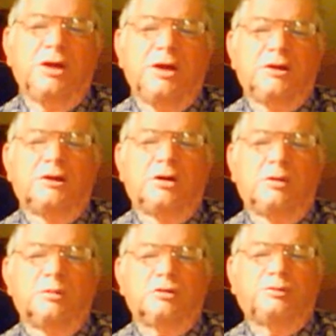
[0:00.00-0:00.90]
he had a
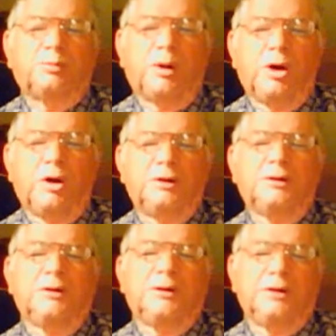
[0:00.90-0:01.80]
lonely spot
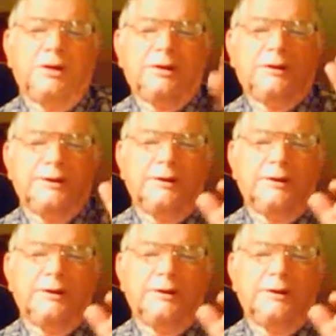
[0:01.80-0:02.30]
in,